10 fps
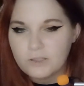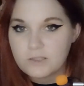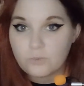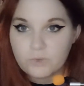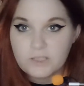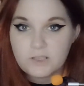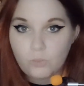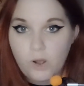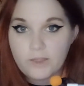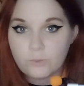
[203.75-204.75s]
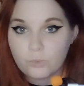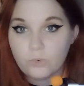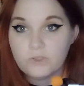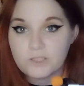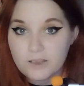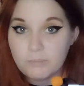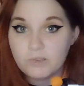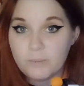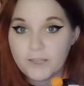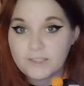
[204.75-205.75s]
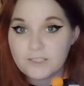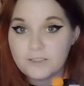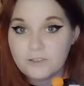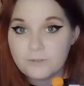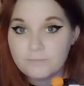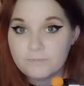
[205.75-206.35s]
is the reason why the rule is implemented.